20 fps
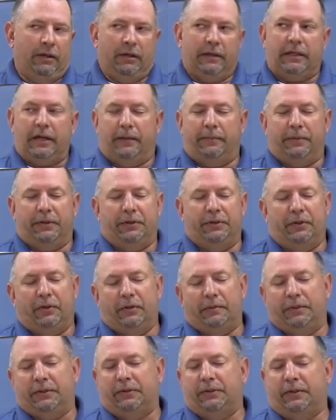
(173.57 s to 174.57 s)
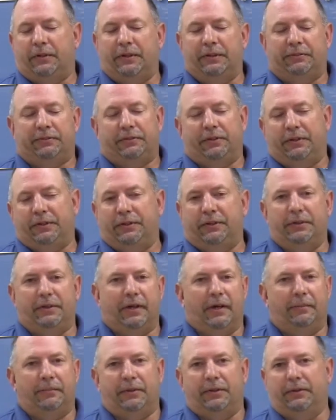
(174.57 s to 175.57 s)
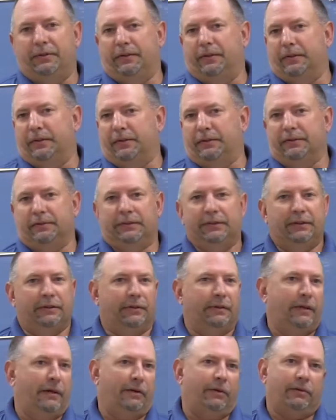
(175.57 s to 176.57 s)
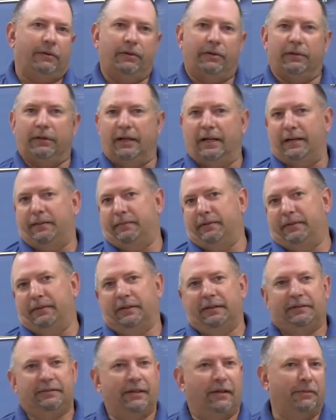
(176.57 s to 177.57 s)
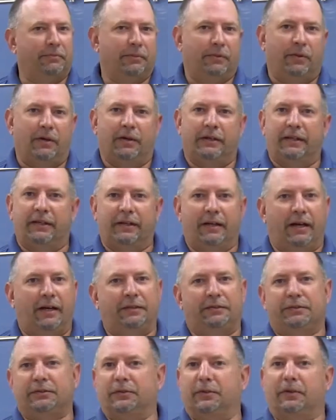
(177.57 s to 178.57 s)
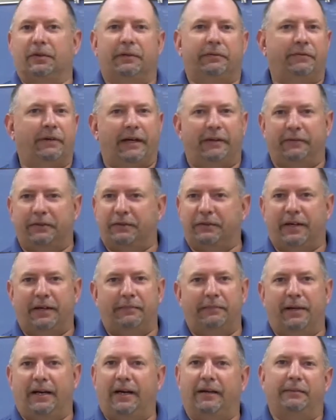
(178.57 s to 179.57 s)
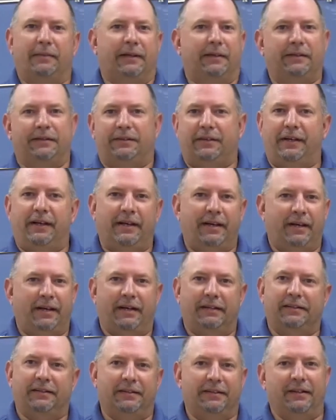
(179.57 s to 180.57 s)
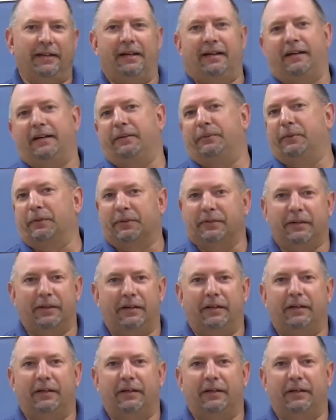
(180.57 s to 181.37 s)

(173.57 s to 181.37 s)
a couple of dormitories for the UW, or, you know, Elkhorn Library, South Milwaukee High School. If I ever drive by them, I can say, hey, I did that, I worked